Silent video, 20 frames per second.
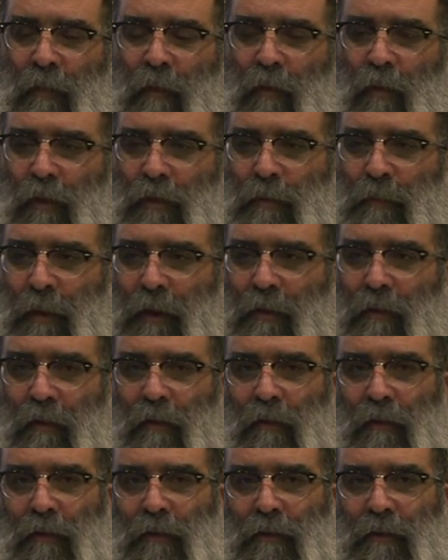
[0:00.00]
was
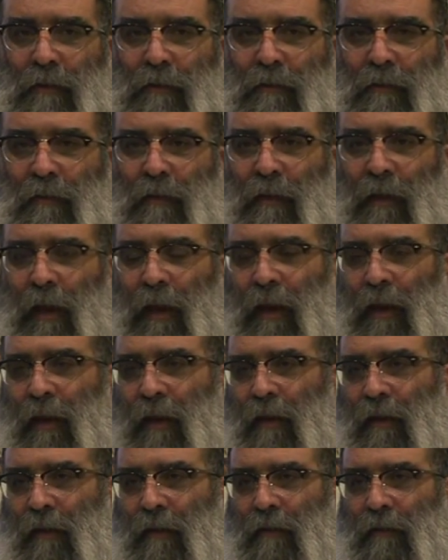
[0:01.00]
because
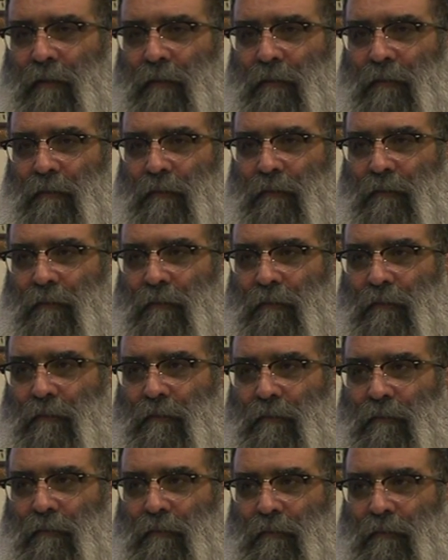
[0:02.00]
they
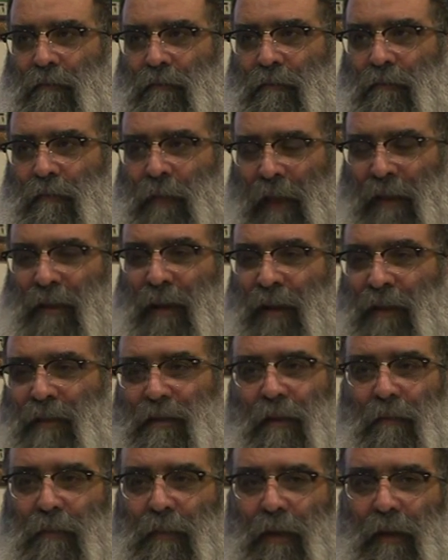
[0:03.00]
they did
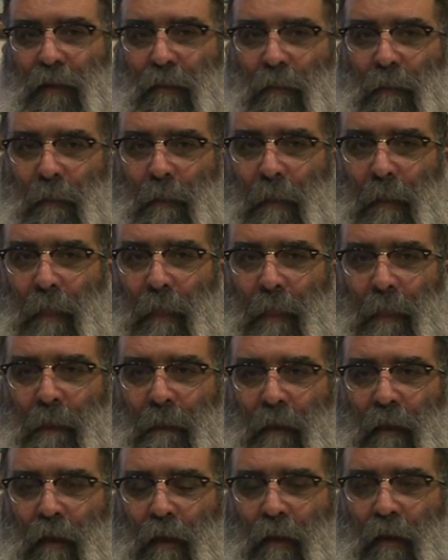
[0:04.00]
something.
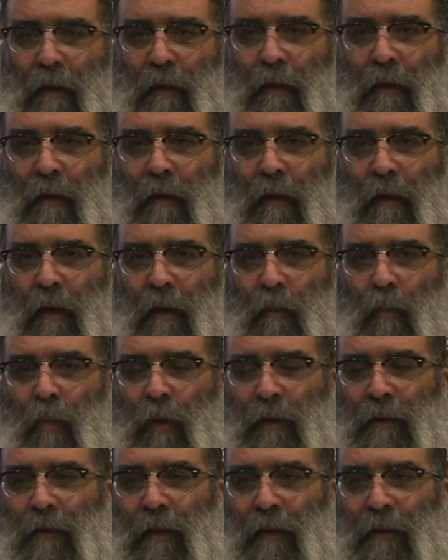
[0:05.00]
And
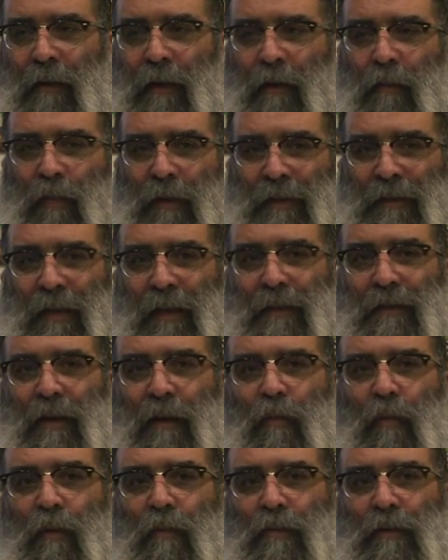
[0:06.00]
what they did was they
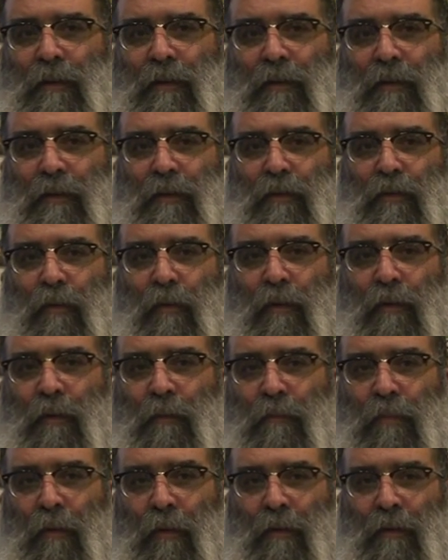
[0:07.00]
said, "What well, was the straw
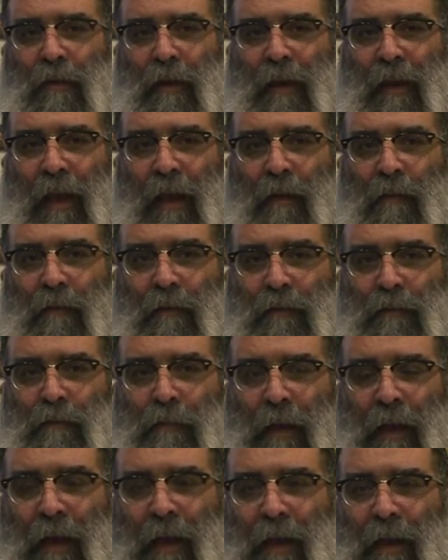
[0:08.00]
that broke the camel's
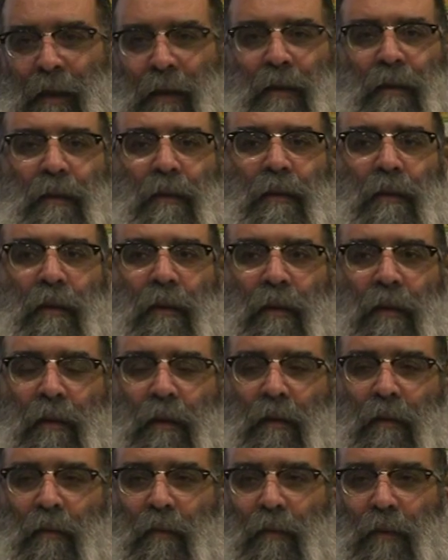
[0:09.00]
back?"
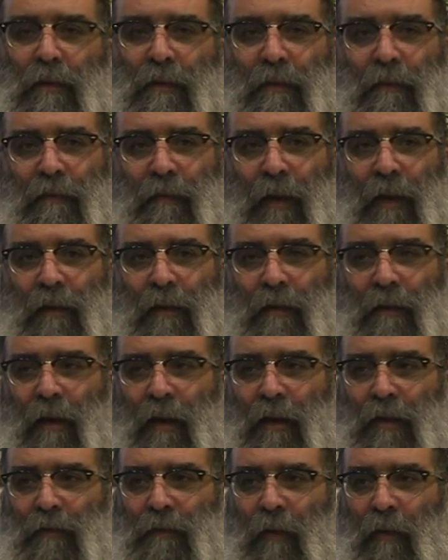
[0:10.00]
was the fact that
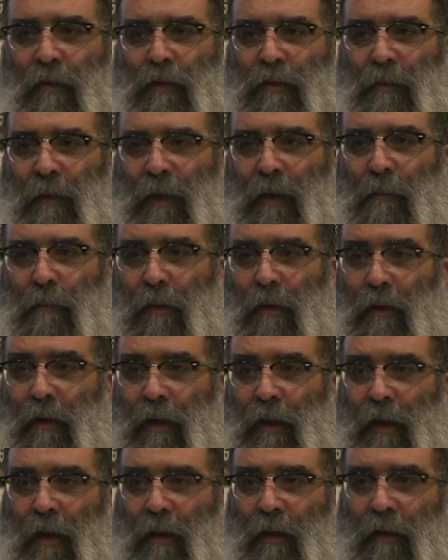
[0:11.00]
Achashverosh made a
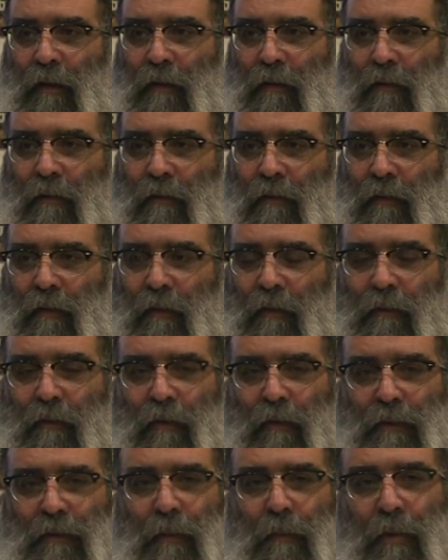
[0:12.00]
party. And of
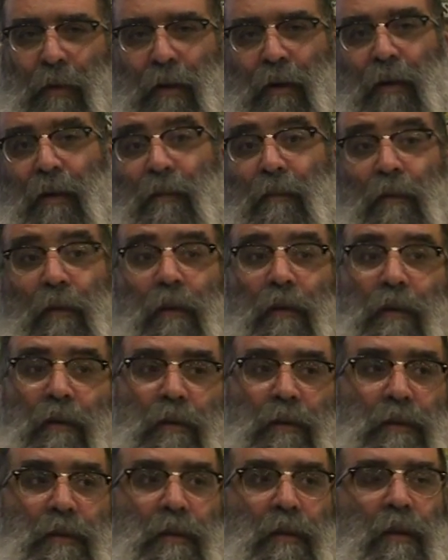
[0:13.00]
course, the party
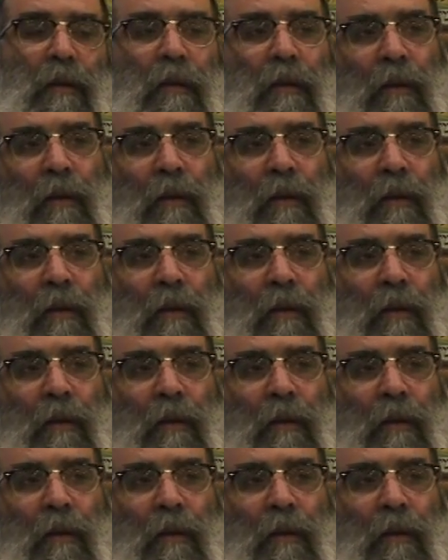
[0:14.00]
was